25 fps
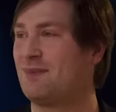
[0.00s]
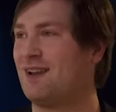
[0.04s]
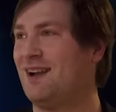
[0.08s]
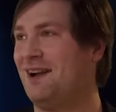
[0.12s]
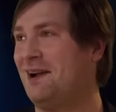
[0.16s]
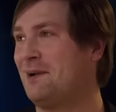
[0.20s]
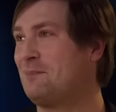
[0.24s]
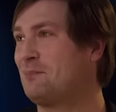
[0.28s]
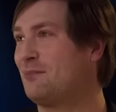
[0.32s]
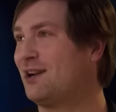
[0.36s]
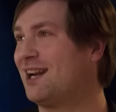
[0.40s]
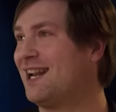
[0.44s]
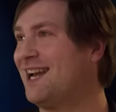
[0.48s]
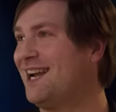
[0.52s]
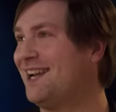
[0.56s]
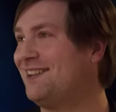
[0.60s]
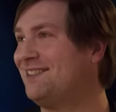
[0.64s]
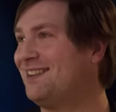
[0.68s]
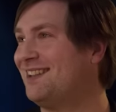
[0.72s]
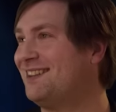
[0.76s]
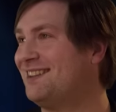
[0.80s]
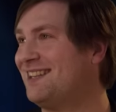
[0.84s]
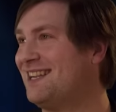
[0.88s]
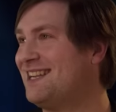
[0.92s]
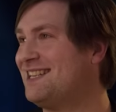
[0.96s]
I'm I'm
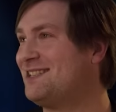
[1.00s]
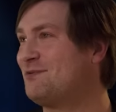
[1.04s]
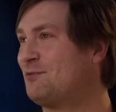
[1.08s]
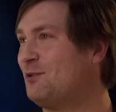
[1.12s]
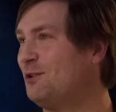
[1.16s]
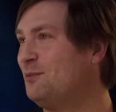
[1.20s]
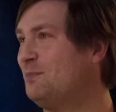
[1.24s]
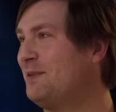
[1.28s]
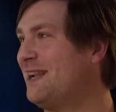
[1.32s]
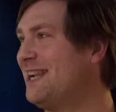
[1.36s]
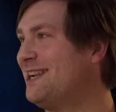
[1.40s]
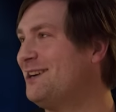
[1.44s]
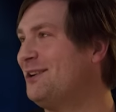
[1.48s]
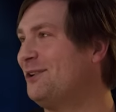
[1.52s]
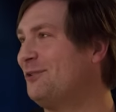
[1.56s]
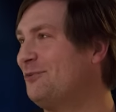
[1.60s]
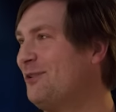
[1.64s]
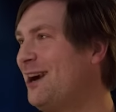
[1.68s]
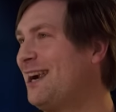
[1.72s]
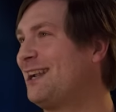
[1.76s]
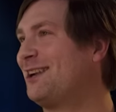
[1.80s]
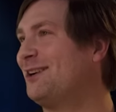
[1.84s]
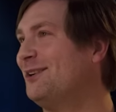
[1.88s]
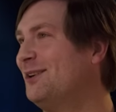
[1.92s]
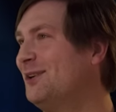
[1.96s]
glad that these will be
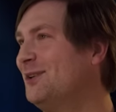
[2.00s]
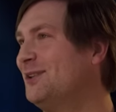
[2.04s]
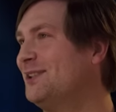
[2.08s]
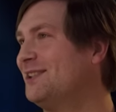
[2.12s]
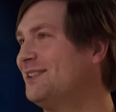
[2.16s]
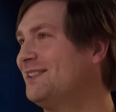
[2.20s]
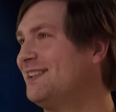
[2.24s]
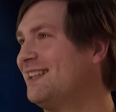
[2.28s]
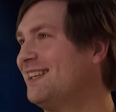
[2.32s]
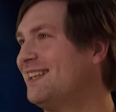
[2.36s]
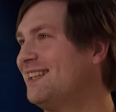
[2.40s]
on record.